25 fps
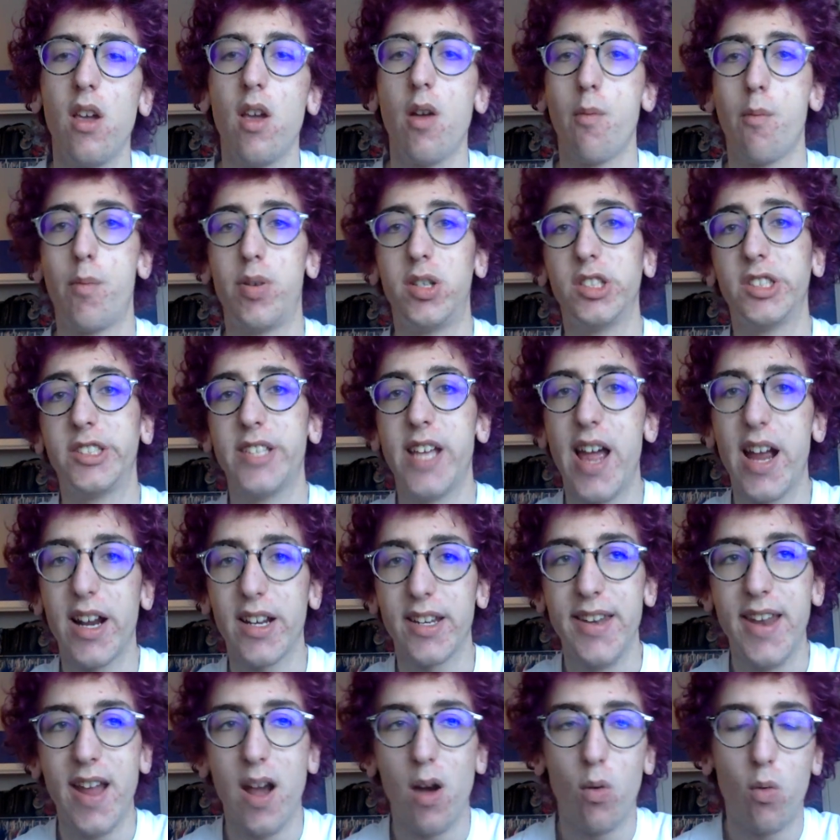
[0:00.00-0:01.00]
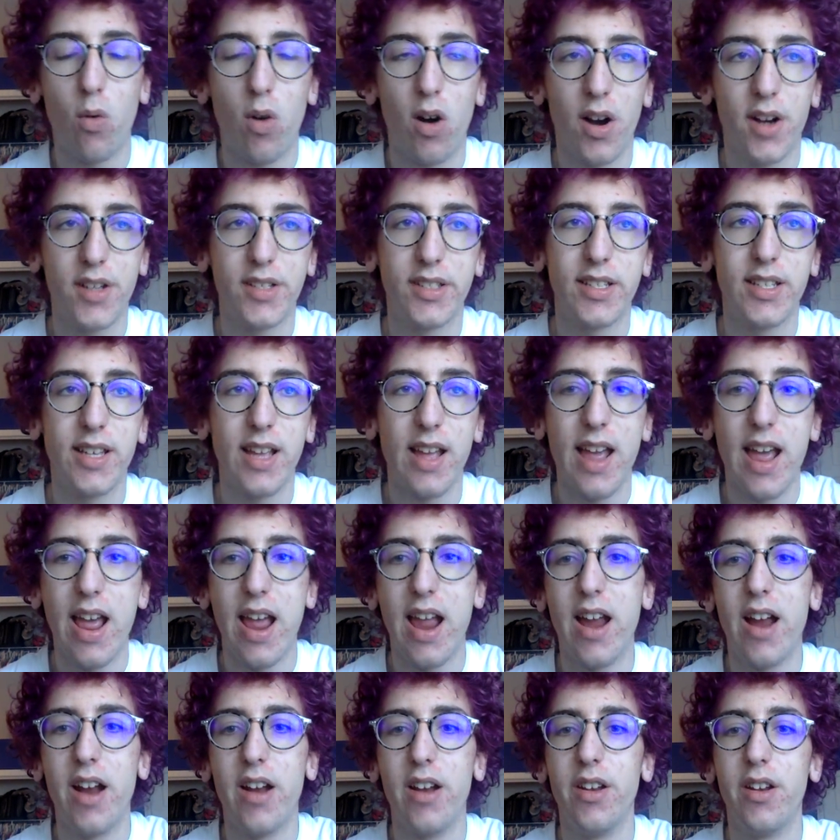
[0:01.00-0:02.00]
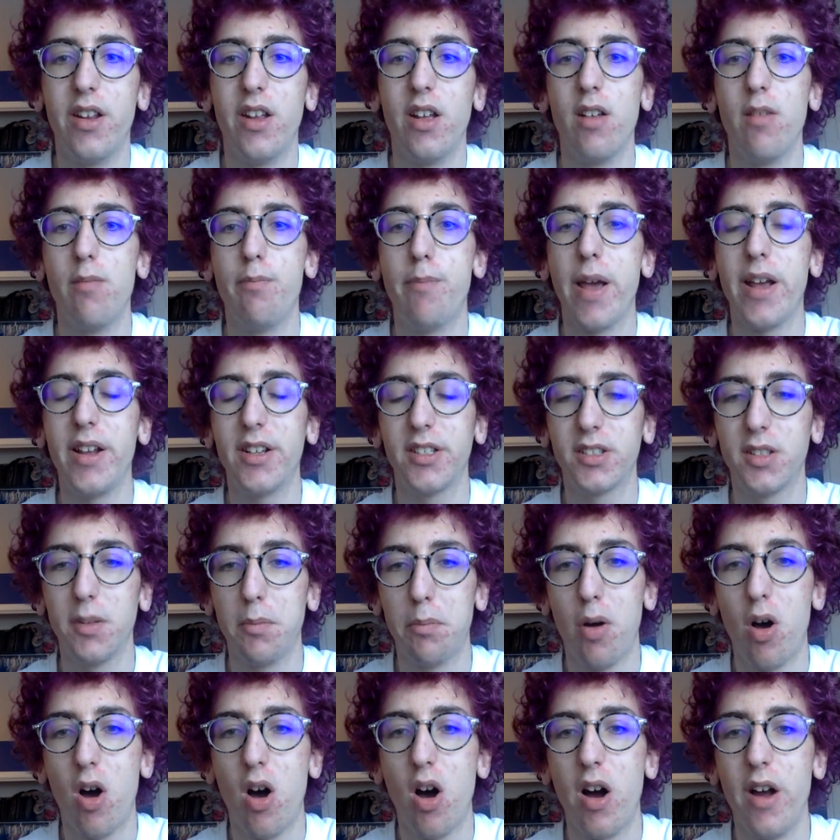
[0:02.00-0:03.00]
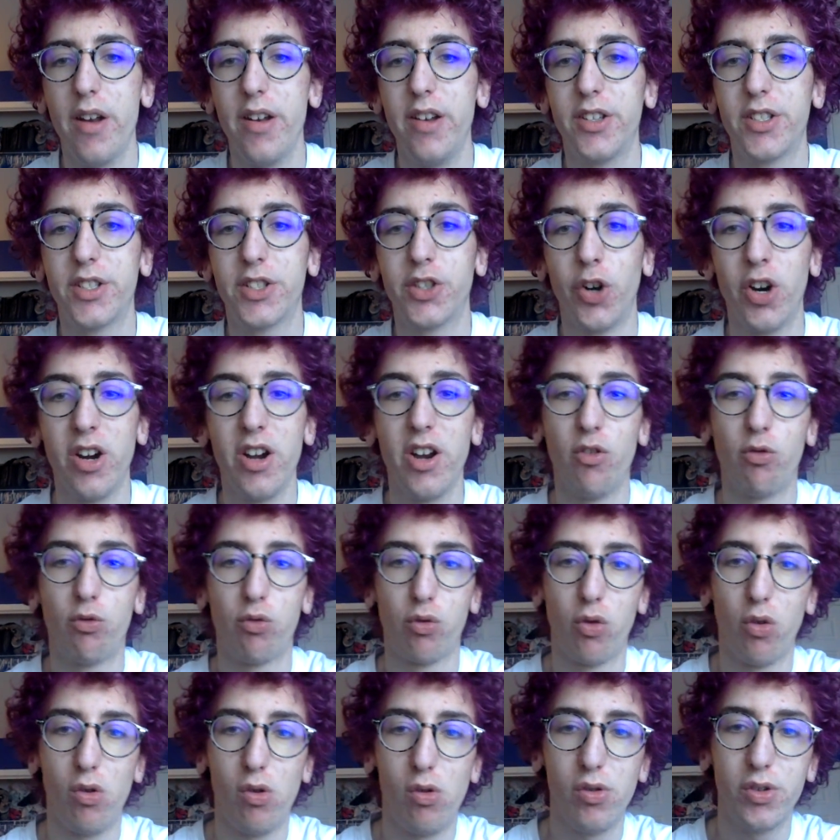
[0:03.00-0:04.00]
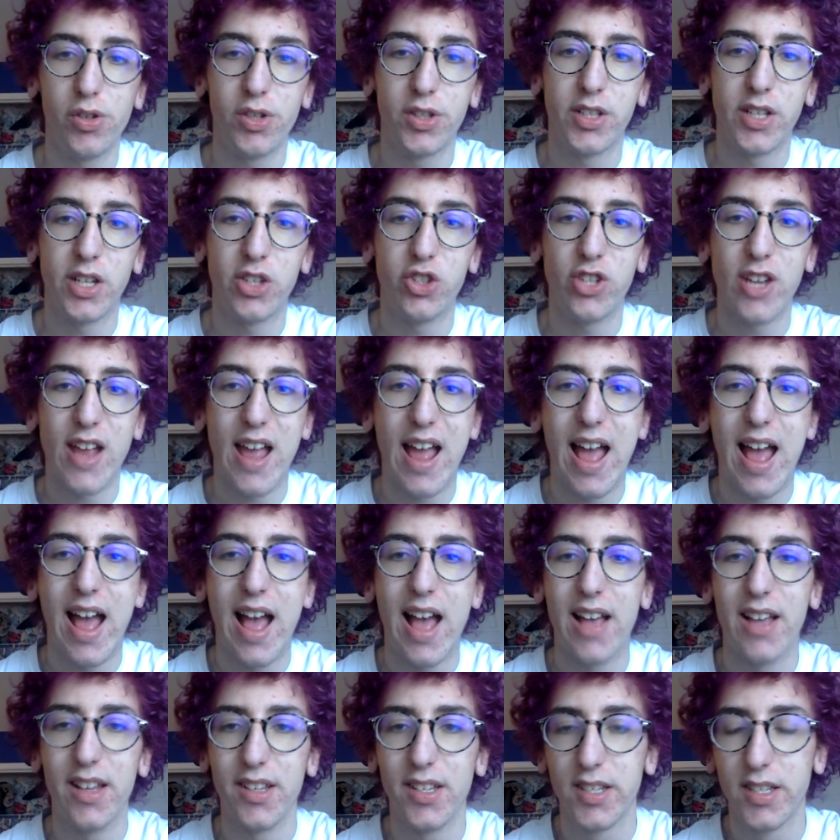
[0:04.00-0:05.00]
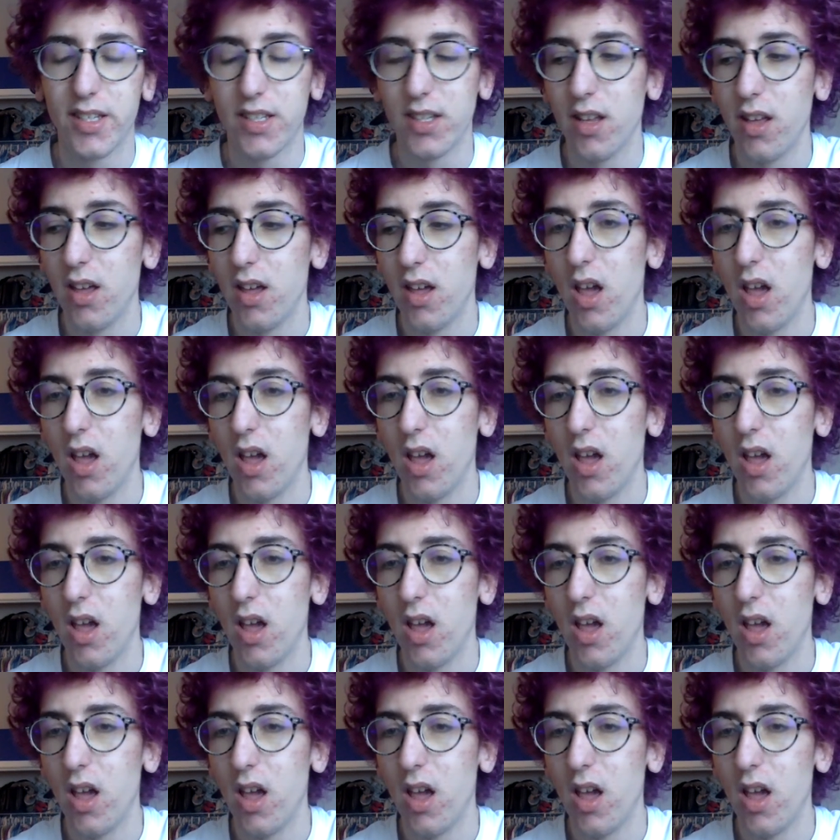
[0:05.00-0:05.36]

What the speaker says: protect networks and based upon certain rules such as